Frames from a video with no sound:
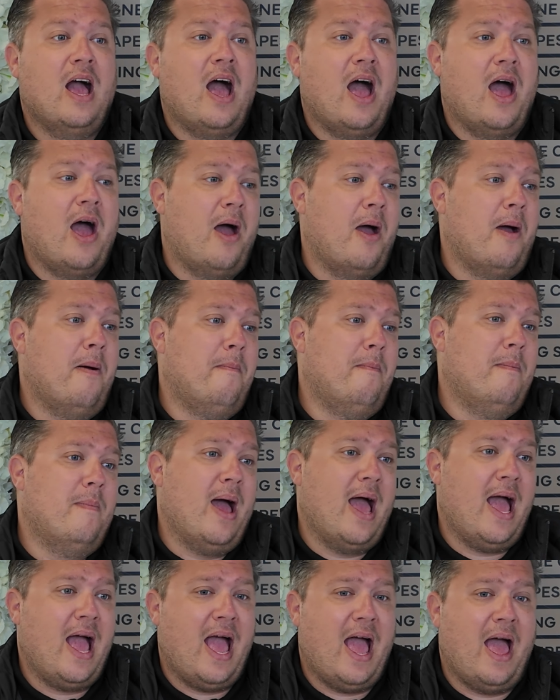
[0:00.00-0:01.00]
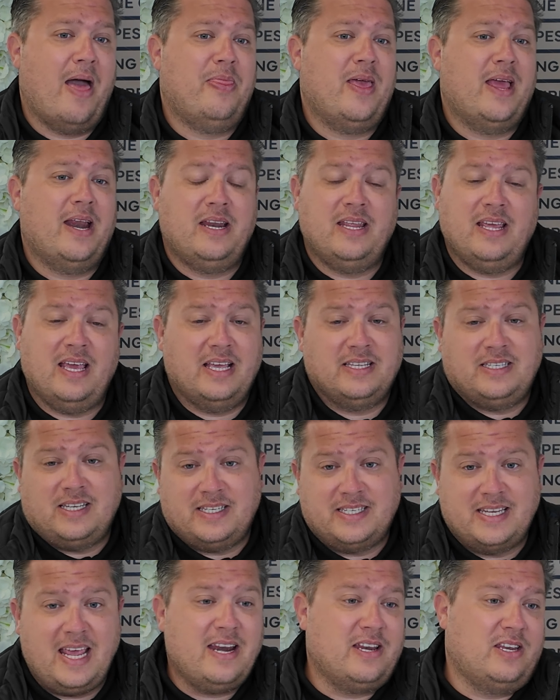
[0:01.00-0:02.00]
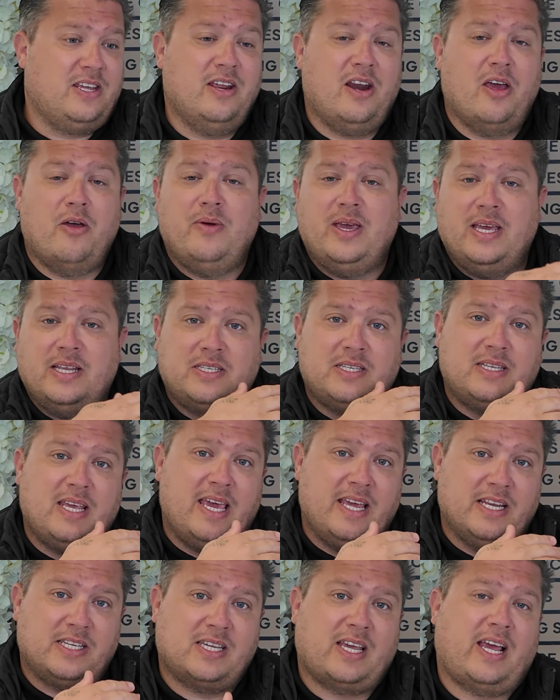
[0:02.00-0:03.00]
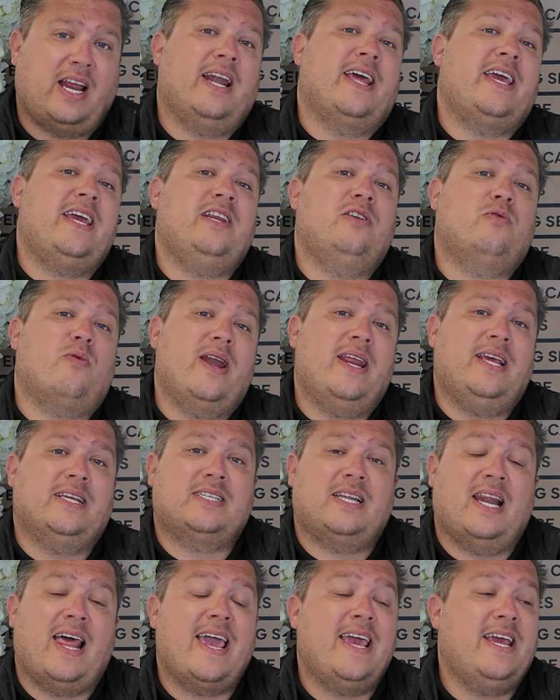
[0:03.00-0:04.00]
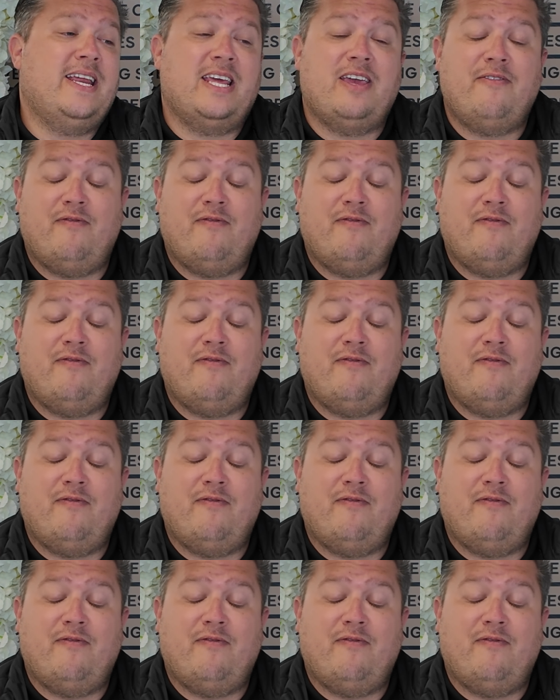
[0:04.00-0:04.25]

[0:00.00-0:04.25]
And then, as I said, it's cleaned when it's laid.